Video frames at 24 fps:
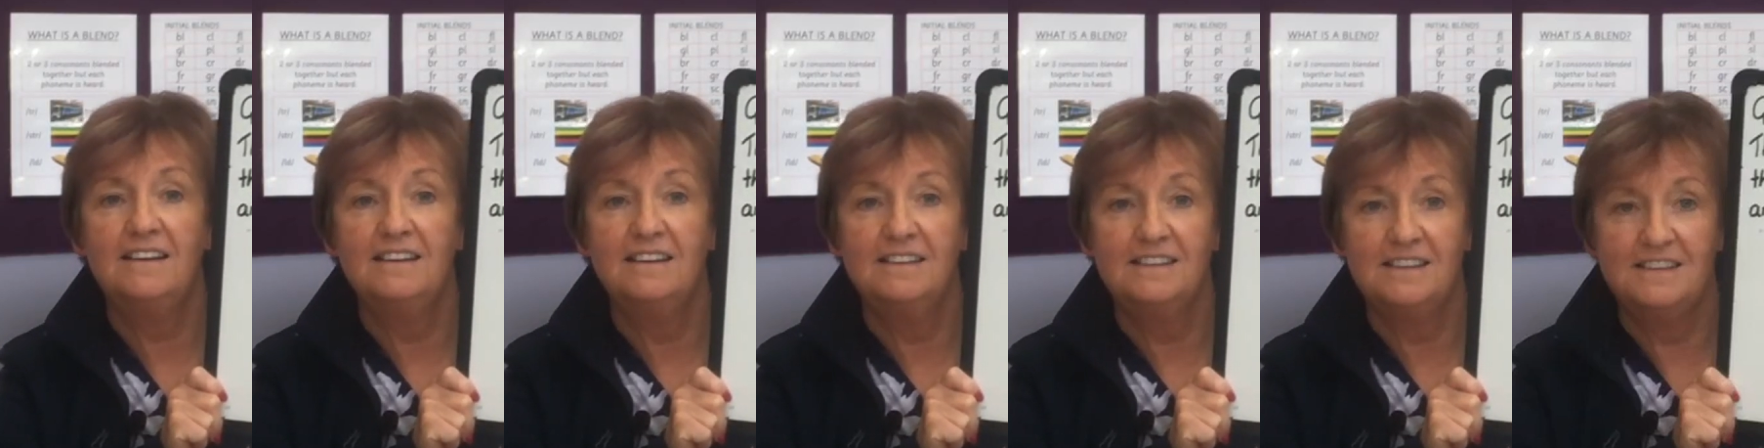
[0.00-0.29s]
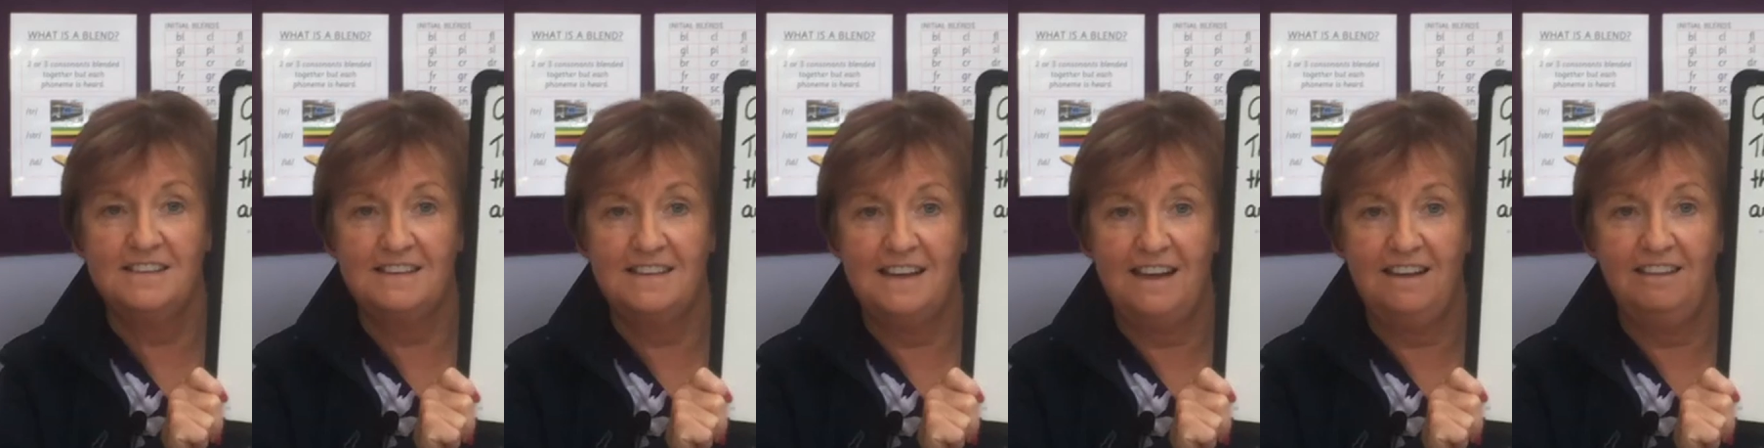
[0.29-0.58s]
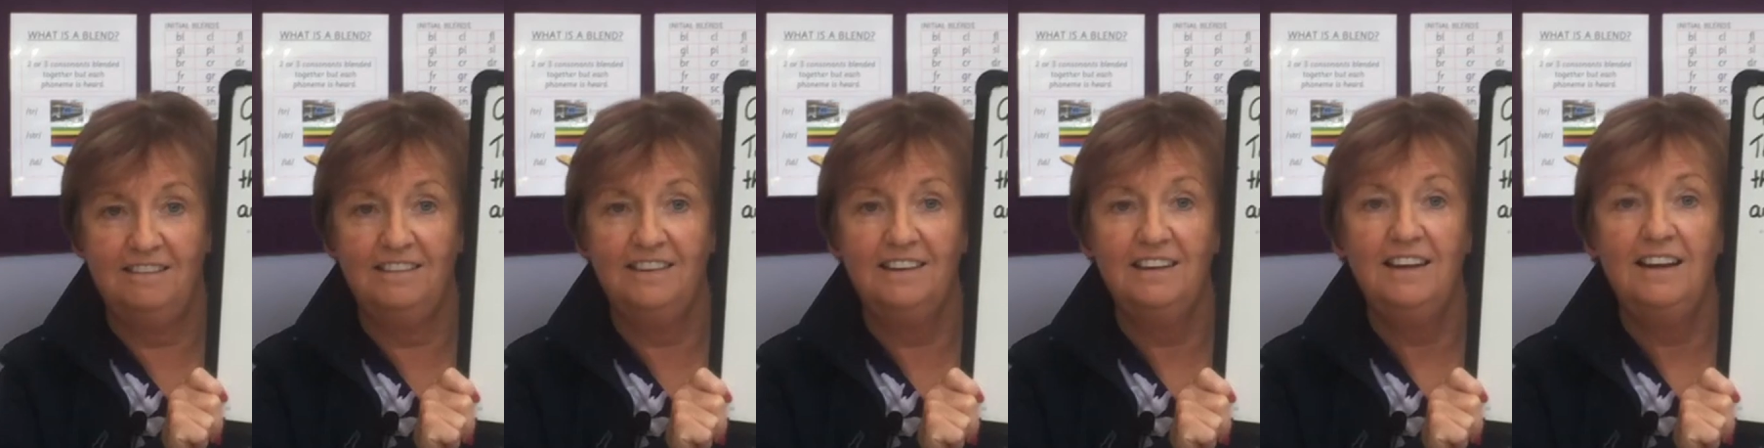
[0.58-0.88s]

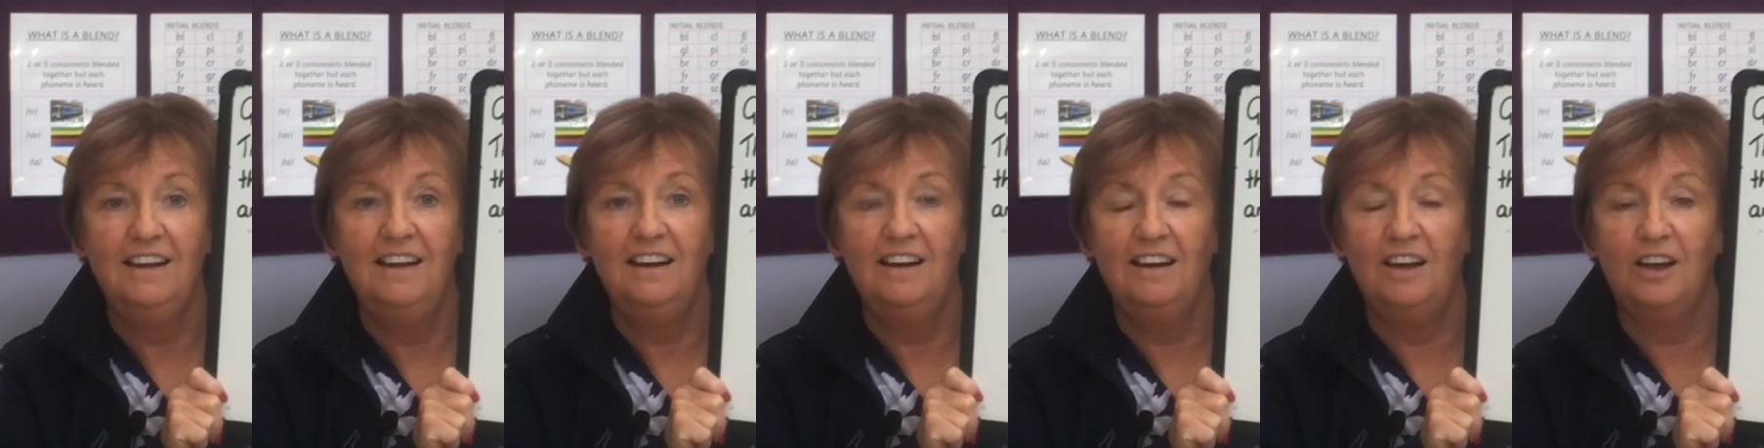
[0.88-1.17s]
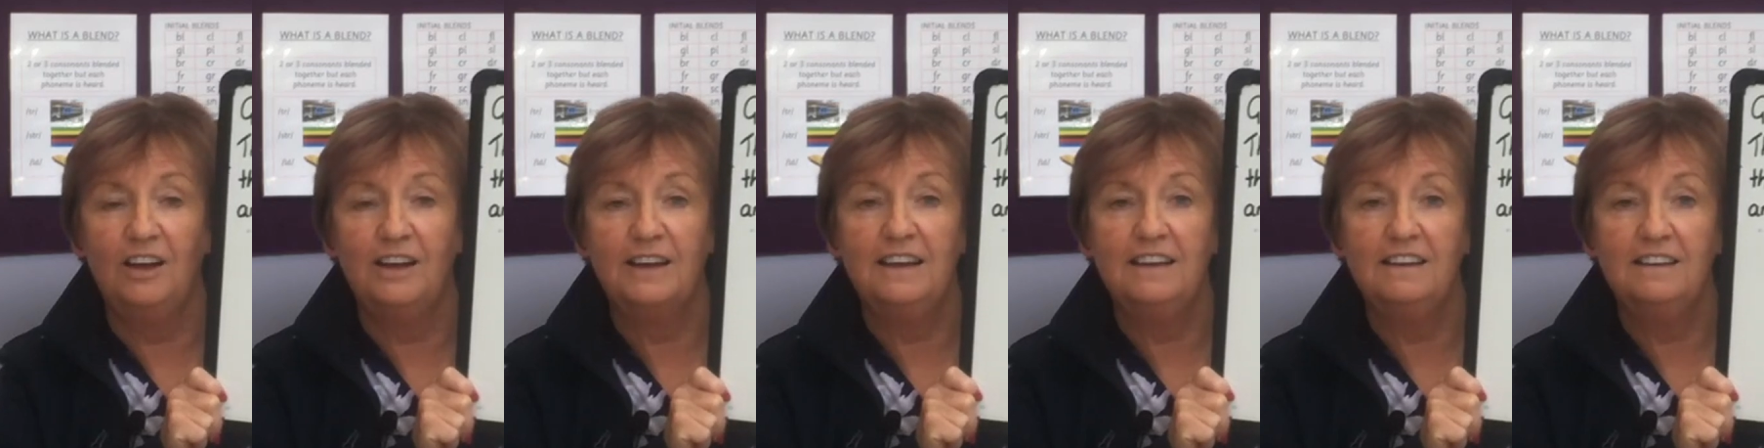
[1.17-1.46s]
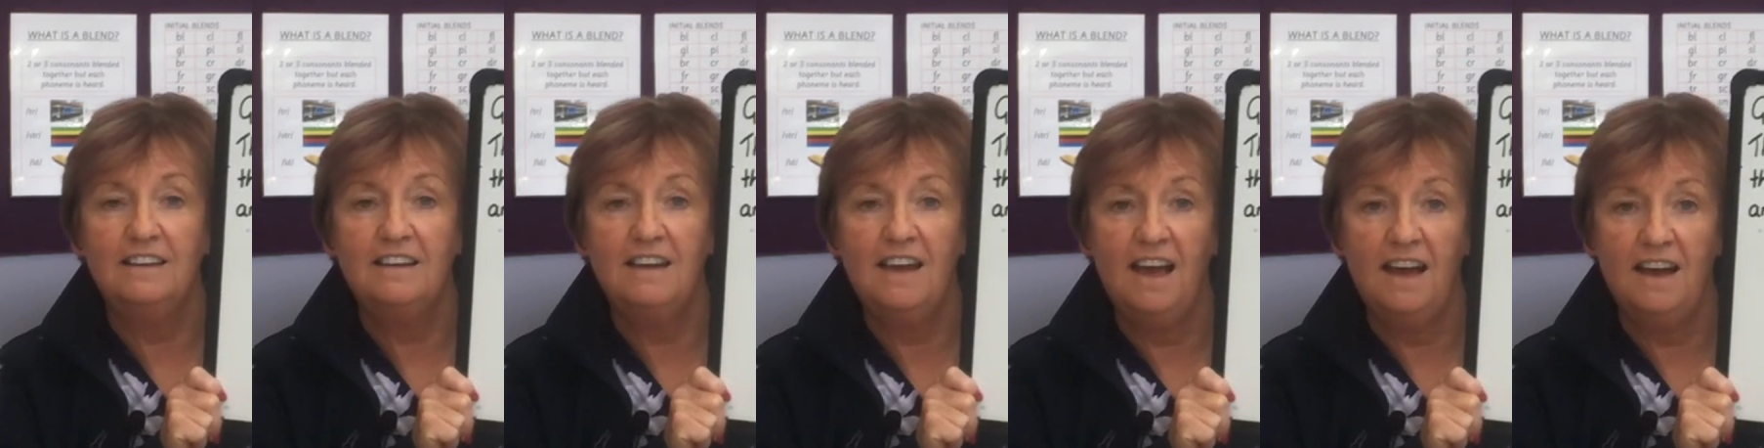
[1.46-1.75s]
sound, like in
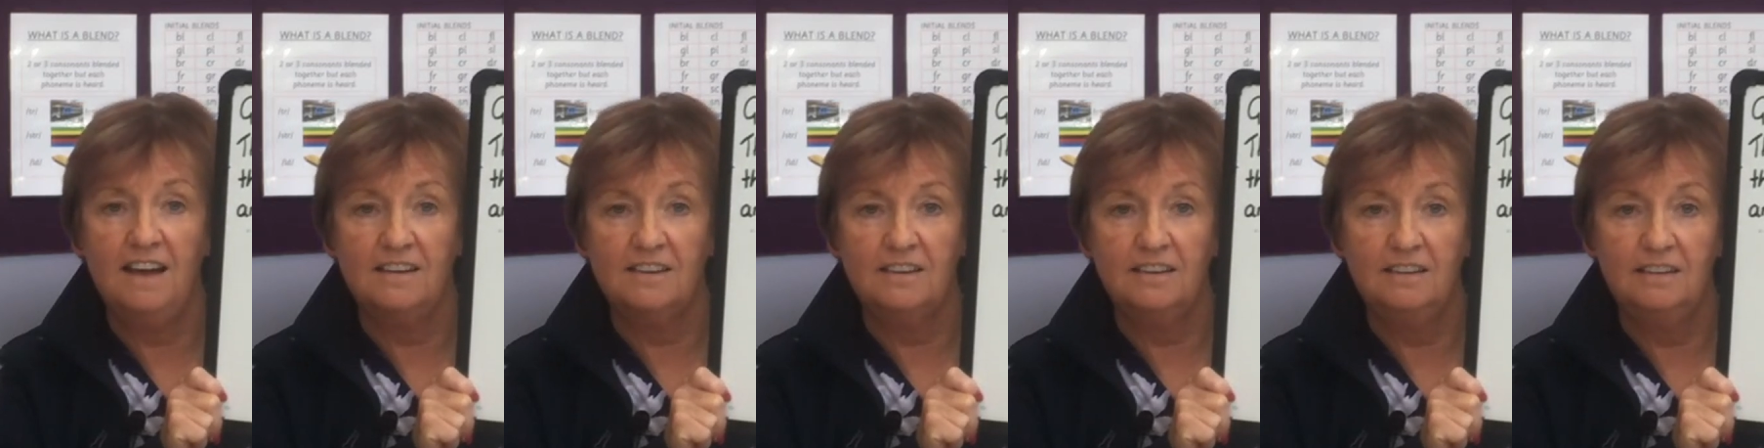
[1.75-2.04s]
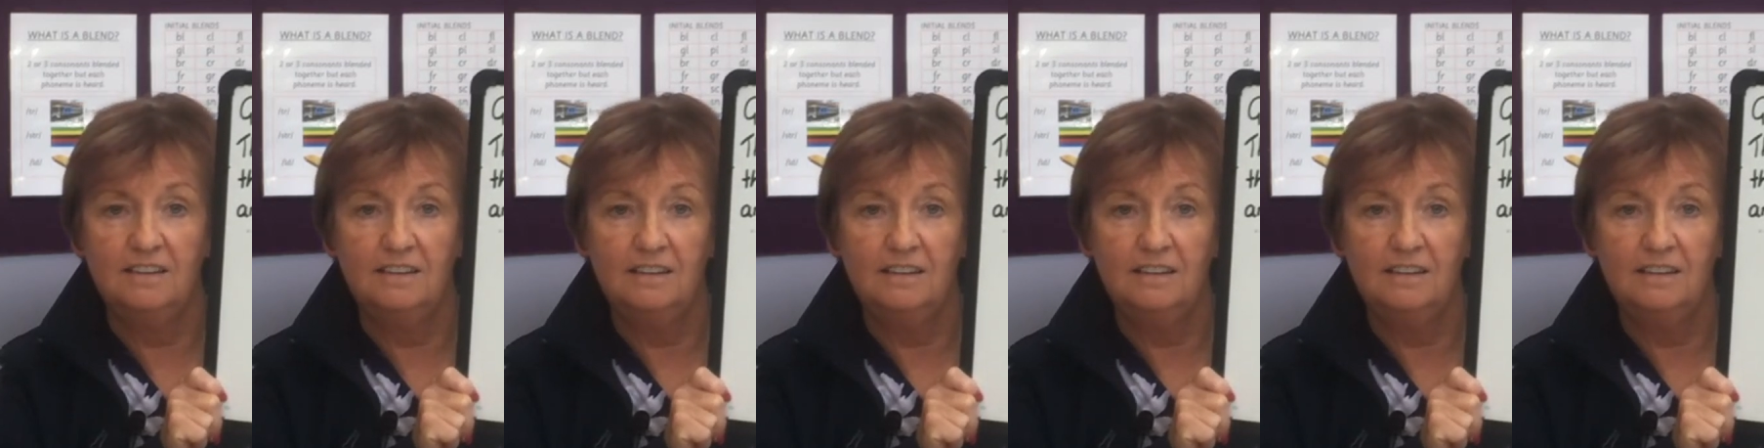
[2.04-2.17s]
cat.